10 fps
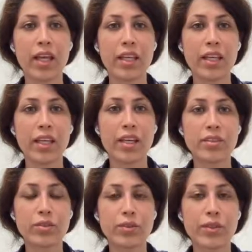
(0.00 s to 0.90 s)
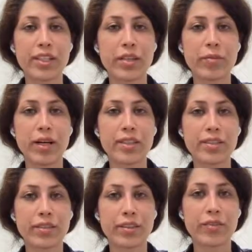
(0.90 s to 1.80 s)
Here, to train the
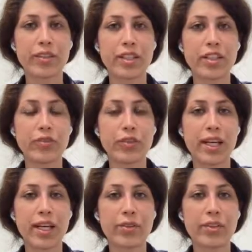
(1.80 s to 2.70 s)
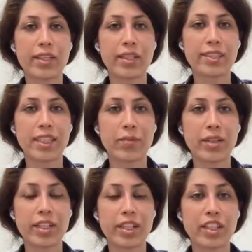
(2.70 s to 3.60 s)
model, we need fully annotated
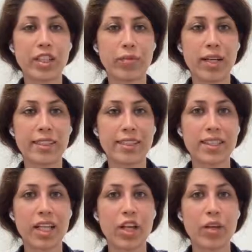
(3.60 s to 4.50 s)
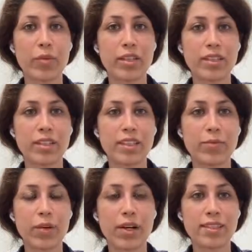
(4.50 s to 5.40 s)
segmentation masks, but
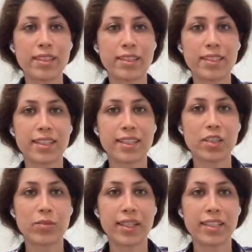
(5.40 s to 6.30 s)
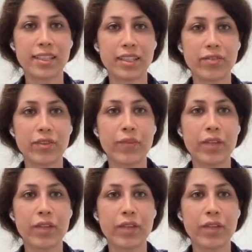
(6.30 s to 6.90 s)
this process is expensive.